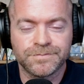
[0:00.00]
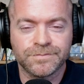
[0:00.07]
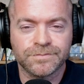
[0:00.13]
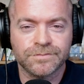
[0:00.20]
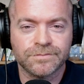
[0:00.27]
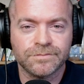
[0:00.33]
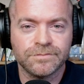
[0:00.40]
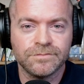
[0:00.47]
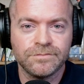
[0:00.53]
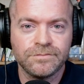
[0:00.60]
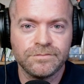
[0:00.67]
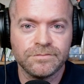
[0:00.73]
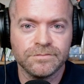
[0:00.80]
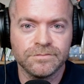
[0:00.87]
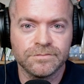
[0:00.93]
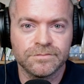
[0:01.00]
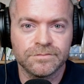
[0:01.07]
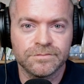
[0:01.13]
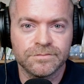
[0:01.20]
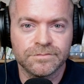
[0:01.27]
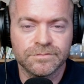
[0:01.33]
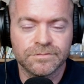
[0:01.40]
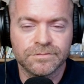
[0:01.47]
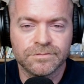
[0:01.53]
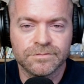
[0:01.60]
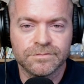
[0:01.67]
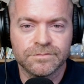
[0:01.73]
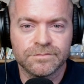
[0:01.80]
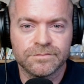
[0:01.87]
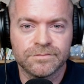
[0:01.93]

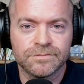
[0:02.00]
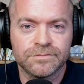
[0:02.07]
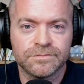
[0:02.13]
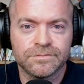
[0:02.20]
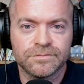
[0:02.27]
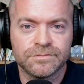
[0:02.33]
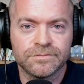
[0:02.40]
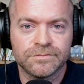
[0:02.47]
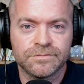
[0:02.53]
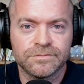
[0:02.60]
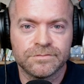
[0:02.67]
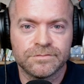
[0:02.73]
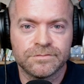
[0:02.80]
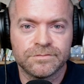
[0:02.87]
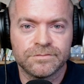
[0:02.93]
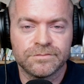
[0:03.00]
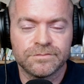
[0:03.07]
No one is speaking in this clip.